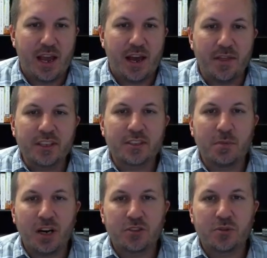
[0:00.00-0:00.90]
In this
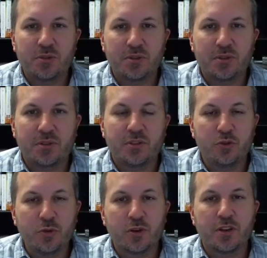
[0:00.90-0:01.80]
module,
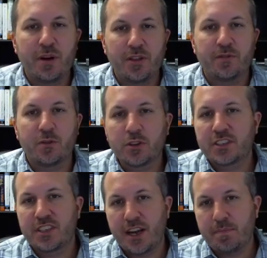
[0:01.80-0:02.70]
you learned about the first
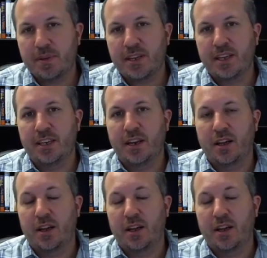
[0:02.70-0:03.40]
step in